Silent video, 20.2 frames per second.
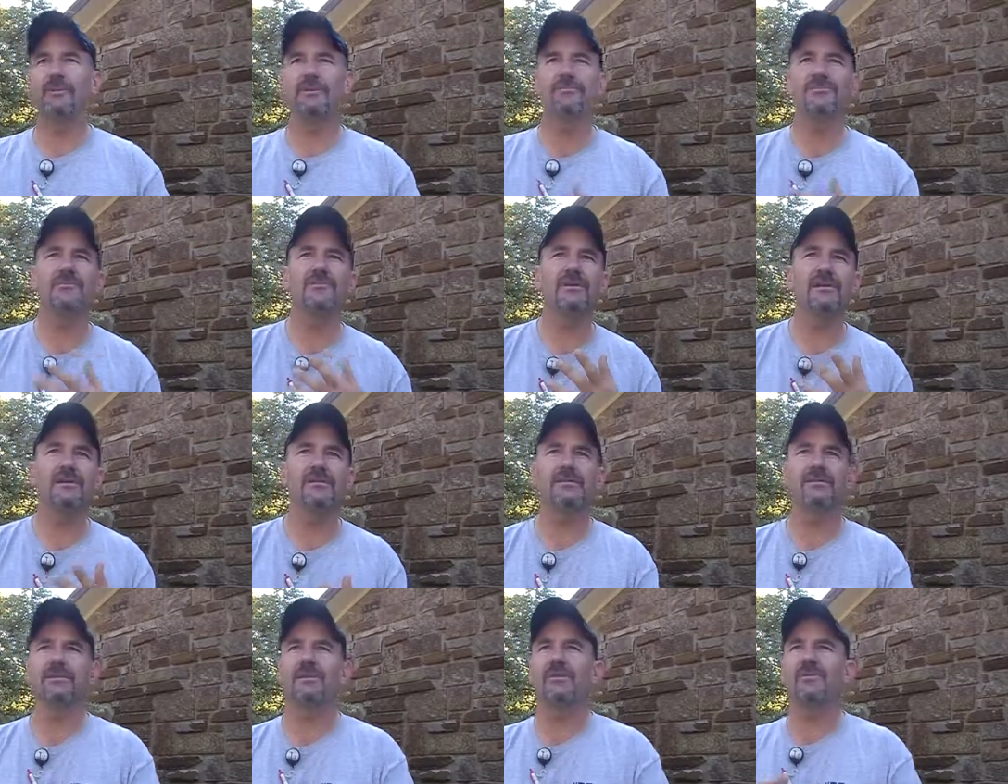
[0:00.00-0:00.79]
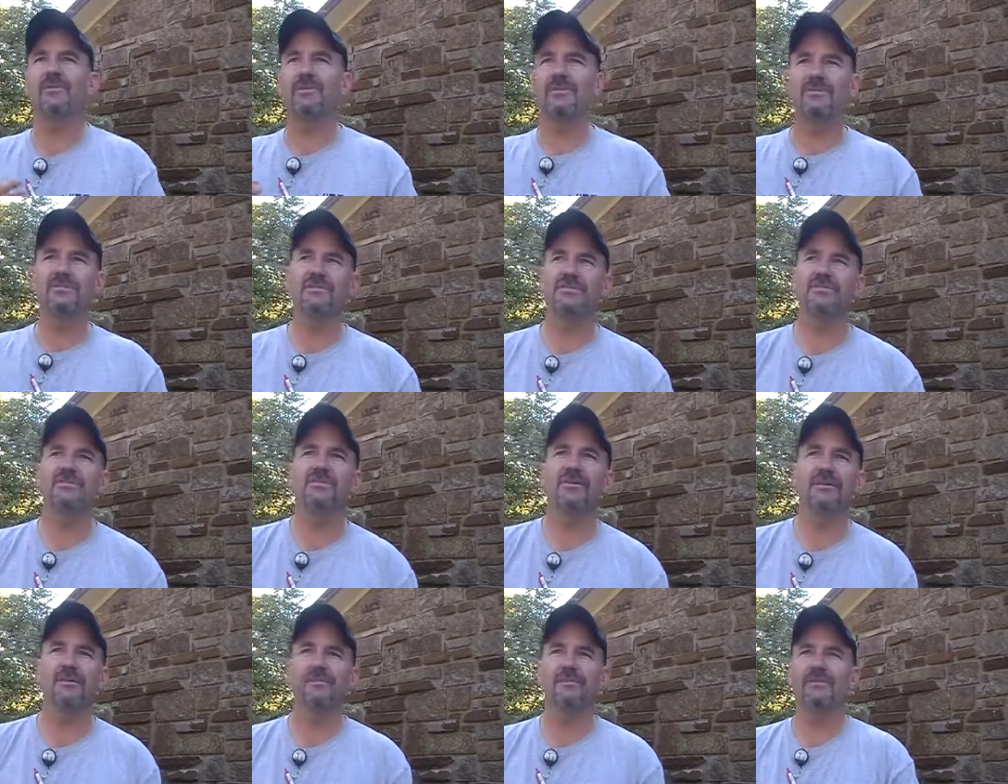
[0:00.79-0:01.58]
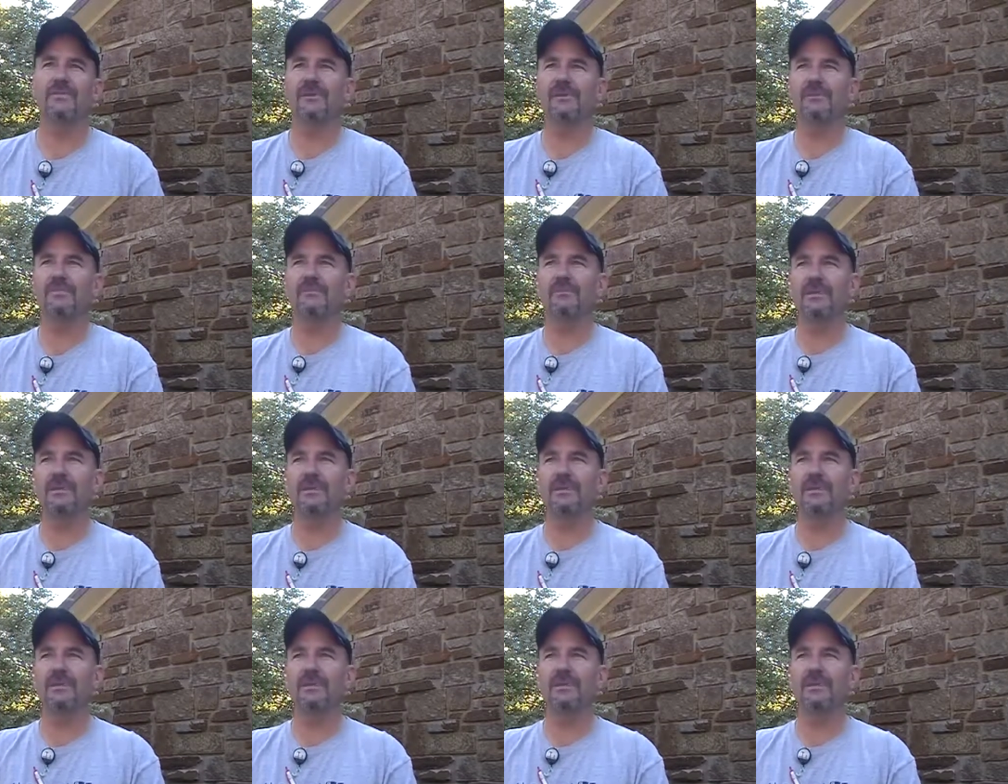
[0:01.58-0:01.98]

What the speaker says: he was locked in that prison cell with that other